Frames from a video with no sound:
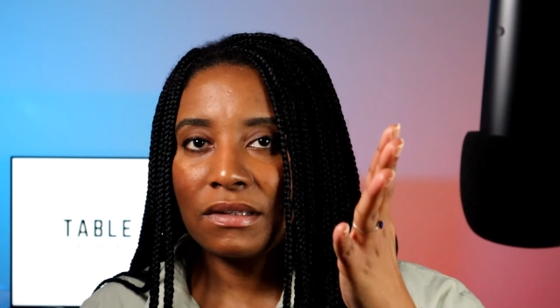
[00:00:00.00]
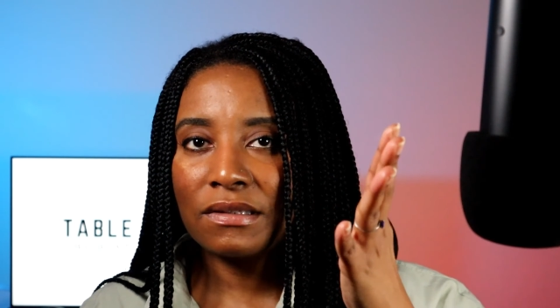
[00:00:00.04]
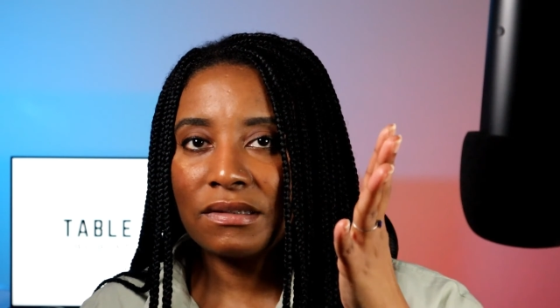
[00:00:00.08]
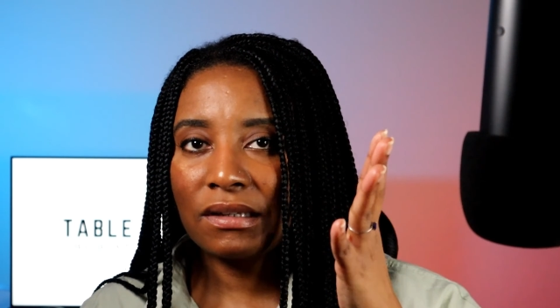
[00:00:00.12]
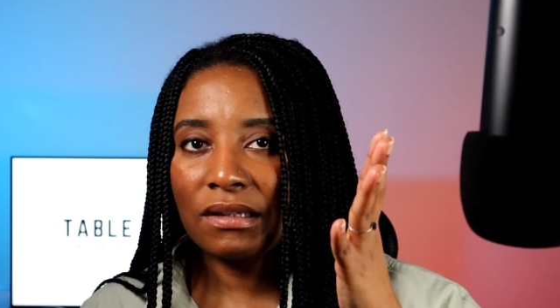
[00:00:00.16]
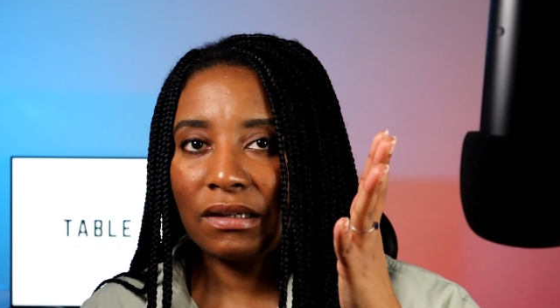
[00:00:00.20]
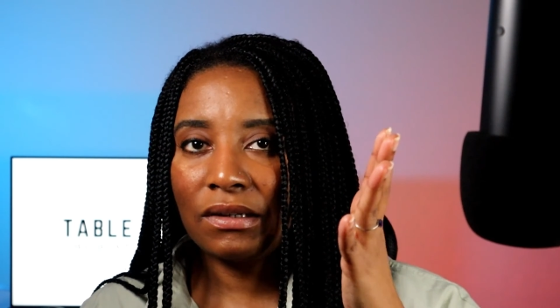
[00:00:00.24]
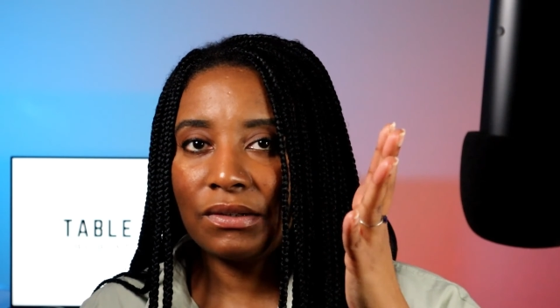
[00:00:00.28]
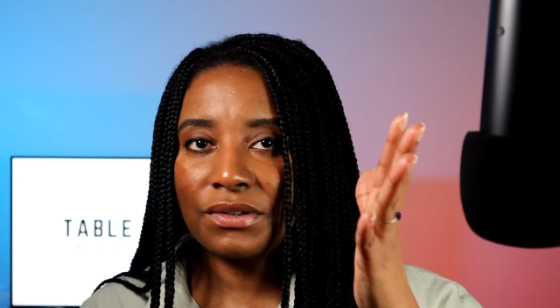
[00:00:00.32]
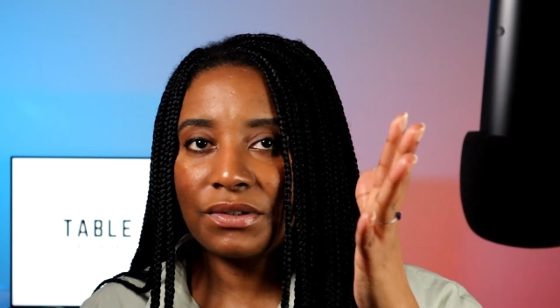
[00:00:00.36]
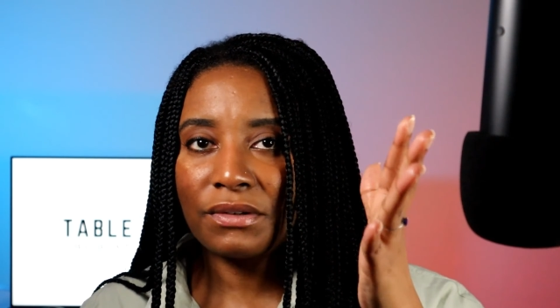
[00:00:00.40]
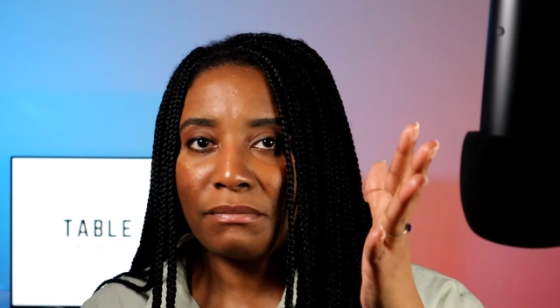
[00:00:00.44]

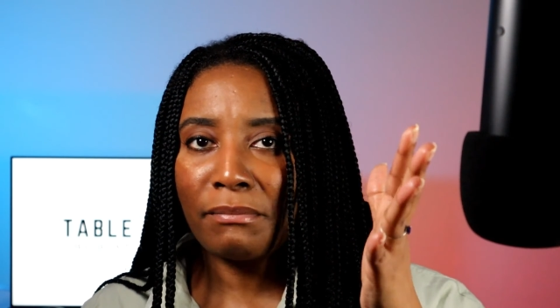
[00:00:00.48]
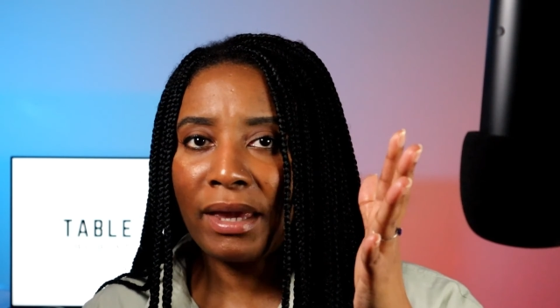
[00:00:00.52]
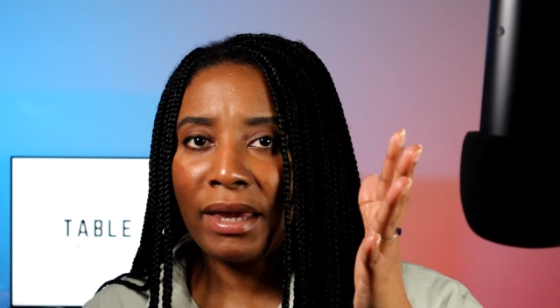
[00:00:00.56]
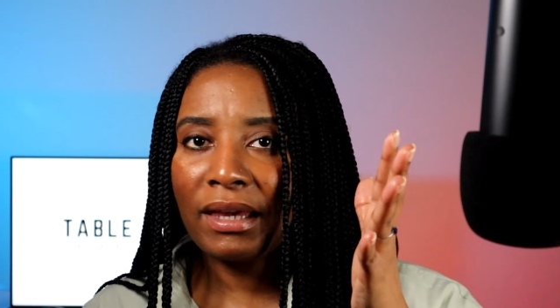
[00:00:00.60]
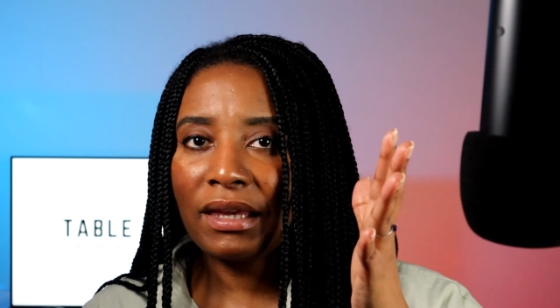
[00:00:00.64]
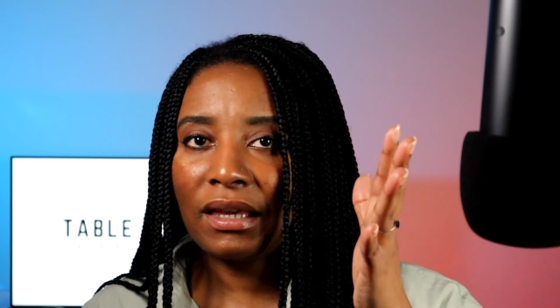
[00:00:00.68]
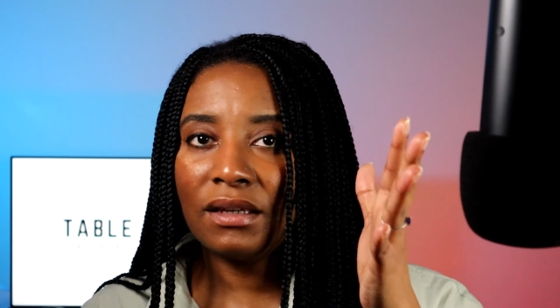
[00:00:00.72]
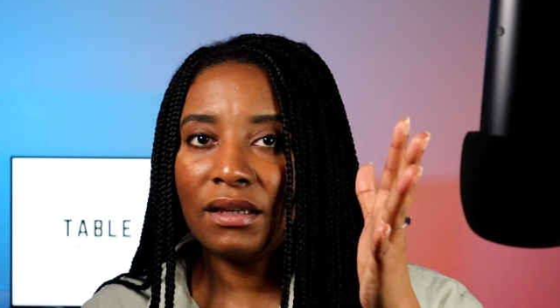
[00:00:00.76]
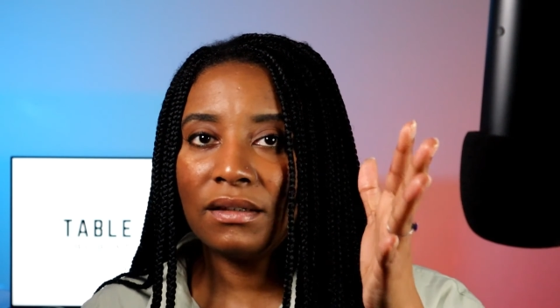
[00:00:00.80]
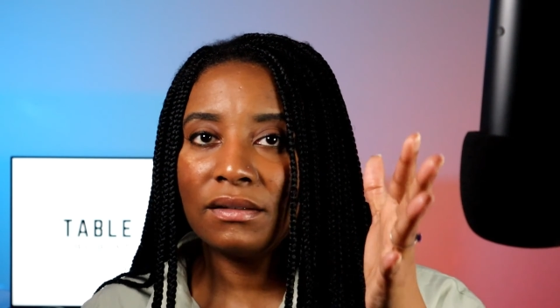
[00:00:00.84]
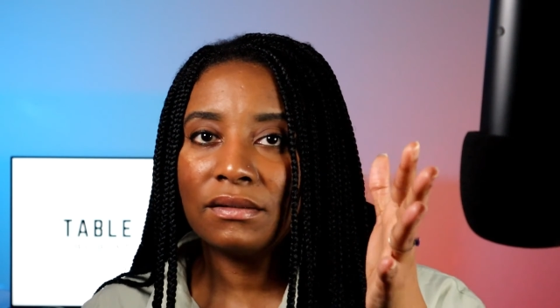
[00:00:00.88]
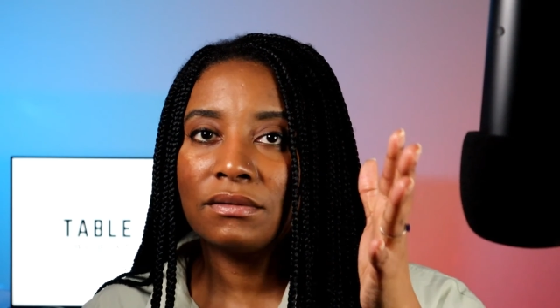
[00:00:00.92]
sales you're
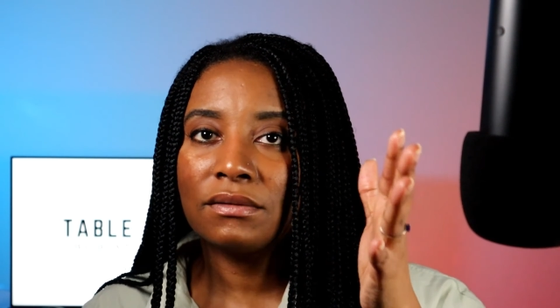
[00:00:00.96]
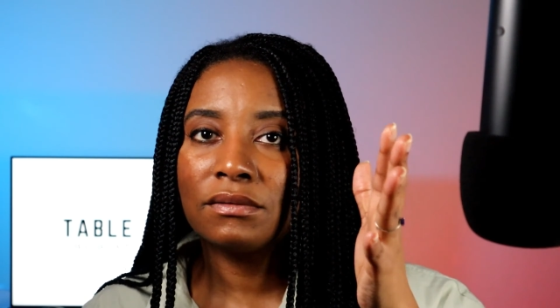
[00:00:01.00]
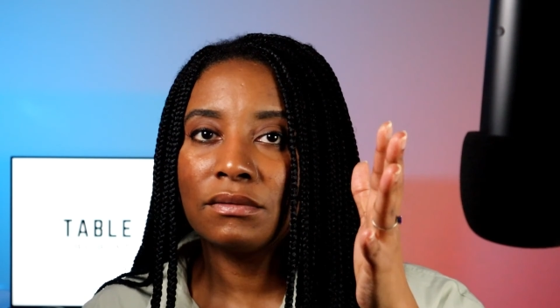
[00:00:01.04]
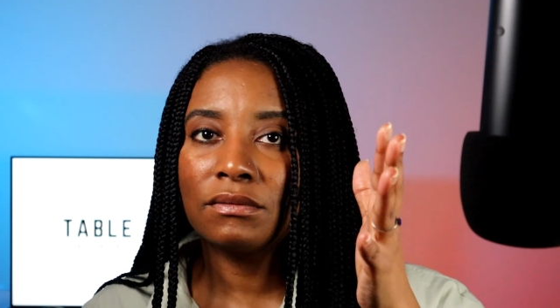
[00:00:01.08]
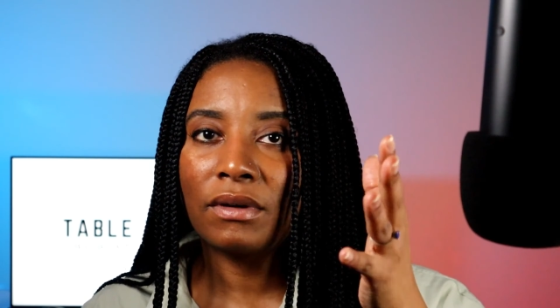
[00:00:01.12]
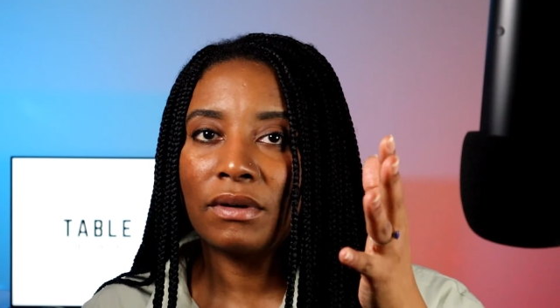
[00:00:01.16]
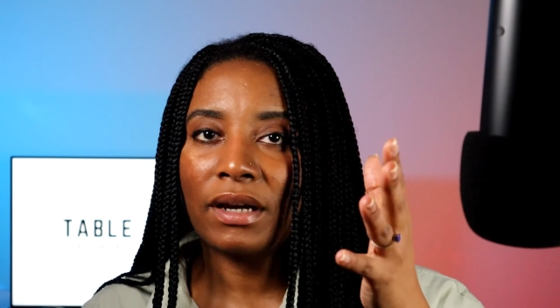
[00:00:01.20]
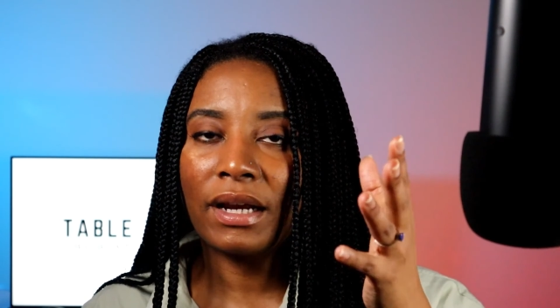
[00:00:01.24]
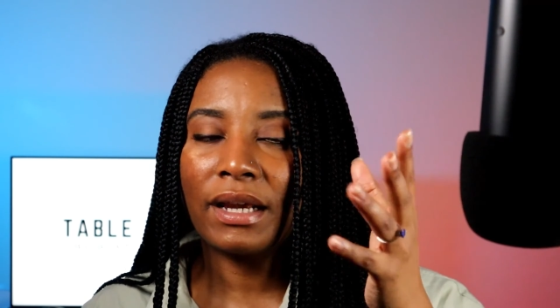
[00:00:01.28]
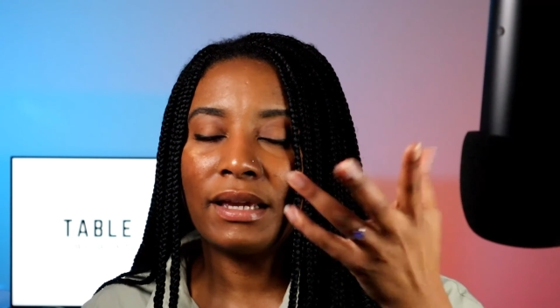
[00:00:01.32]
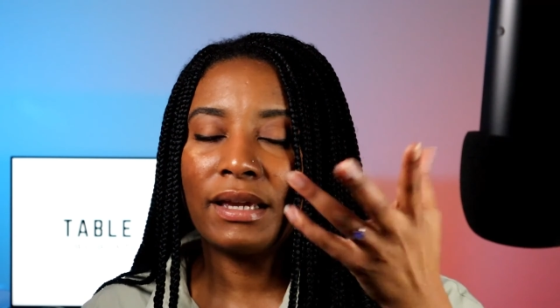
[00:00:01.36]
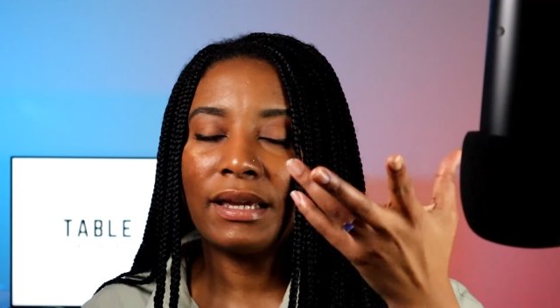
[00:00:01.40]
making,
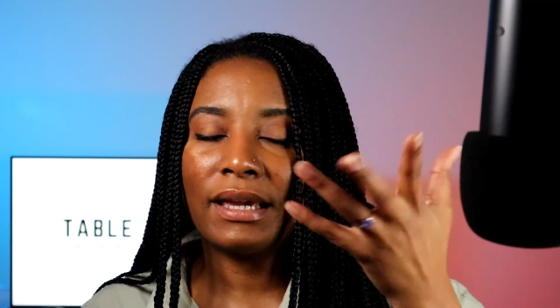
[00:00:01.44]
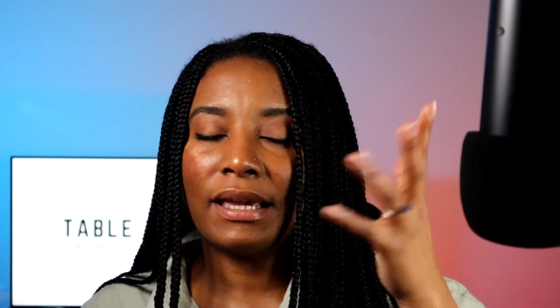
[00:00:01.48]
right?